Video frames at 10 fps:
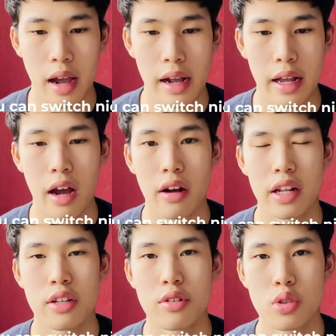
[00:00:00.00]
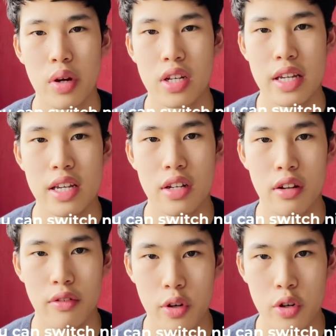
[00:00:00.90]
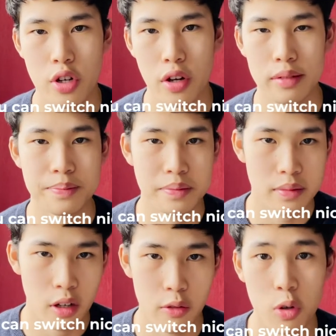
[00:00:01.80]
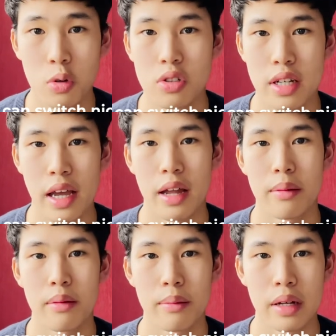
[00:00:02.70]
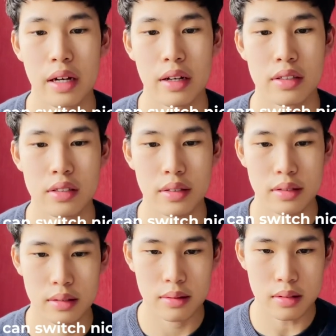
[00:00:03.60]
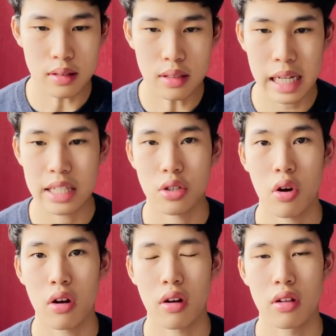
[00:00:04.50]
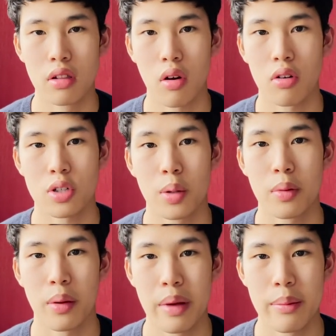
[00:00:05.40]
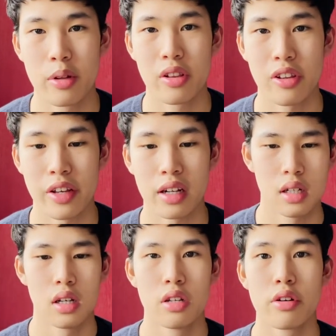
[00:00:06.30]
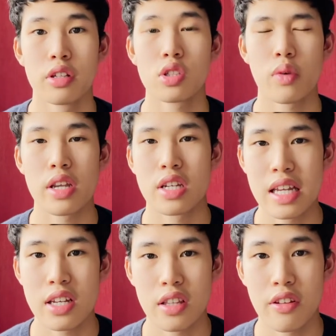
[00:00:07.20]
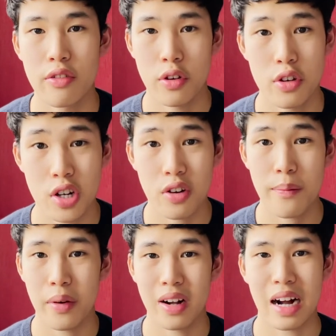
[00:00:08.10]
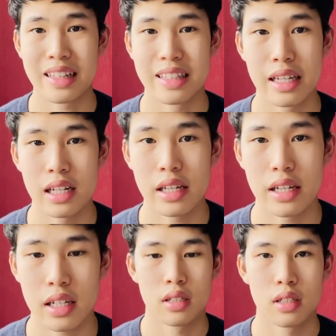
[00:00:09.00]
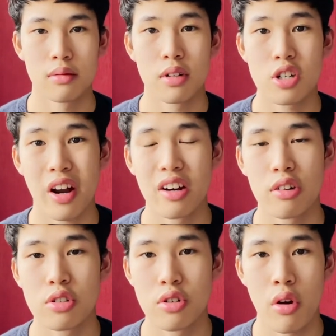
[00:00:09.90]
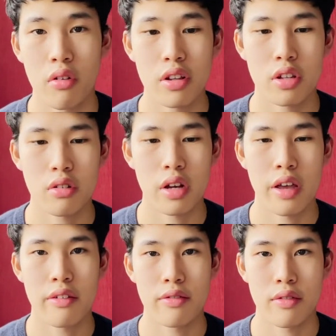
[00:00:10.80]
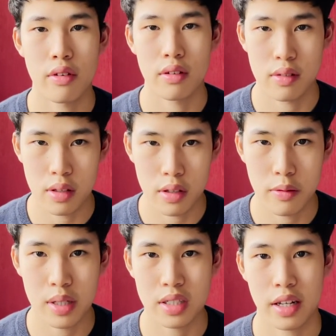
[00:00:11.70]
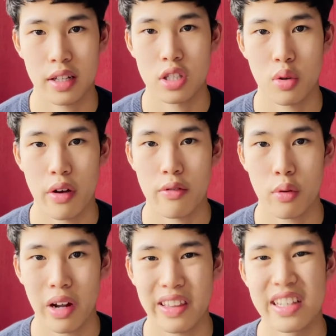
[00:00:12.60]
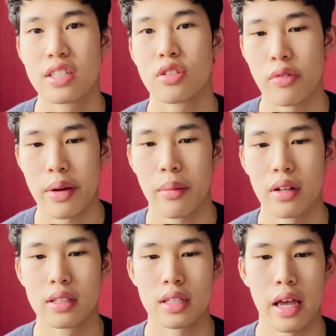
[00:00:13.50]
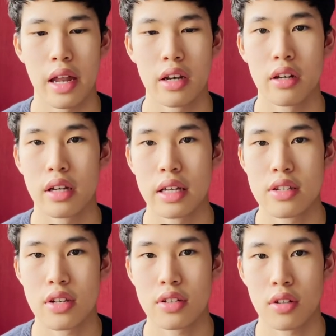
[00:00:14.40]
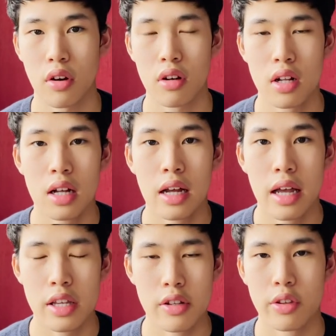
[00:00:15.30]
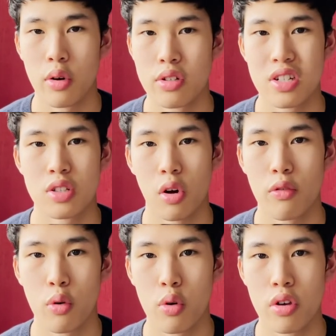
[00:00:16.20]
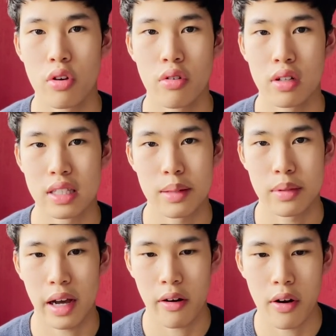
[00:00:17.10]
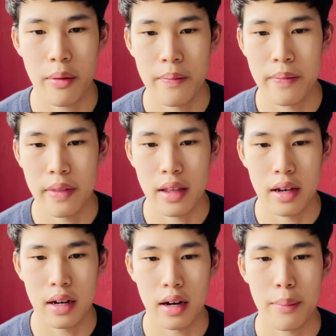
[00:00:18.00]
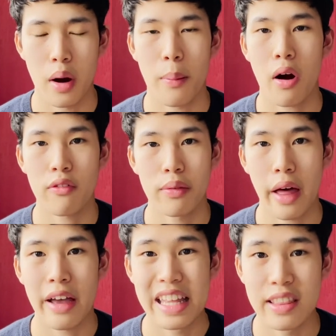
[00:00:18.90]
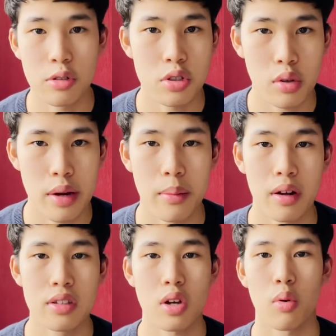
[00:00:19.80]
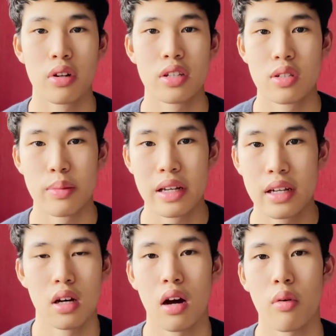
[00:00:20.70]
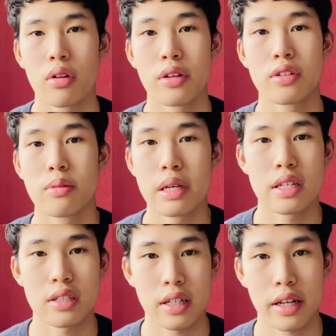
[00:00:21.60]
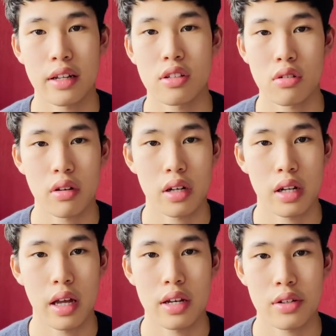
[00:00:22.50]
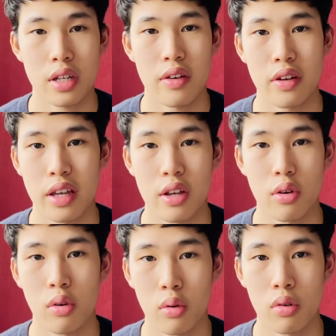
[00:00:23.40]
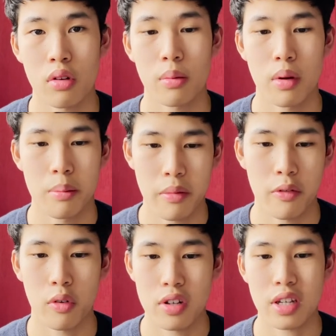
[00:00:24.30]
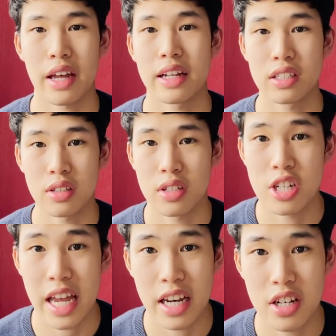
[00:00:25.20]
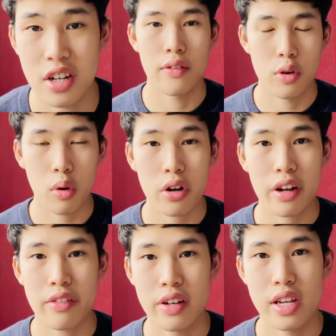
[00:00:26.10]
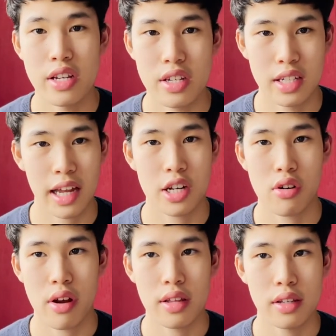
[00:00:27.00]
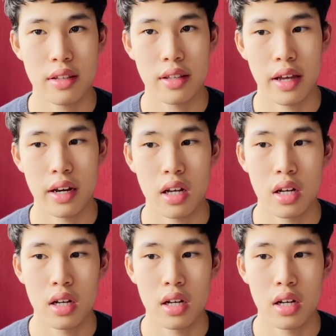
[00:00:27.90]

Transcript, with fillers: can you switch niche in the future? Of course you can, because it's not a long-term commitment thing. You can switch niche in the future, but ideally, but try not to. Only do it if you've been sticking to it for at least three months and it's just not, you know, it's just not for you deep down. Uh, but apart from that, in those three months, I want you to be, I want you to be sticking to it and just giving it your all before deciding to change. If you're wondering if a niche is saturated, then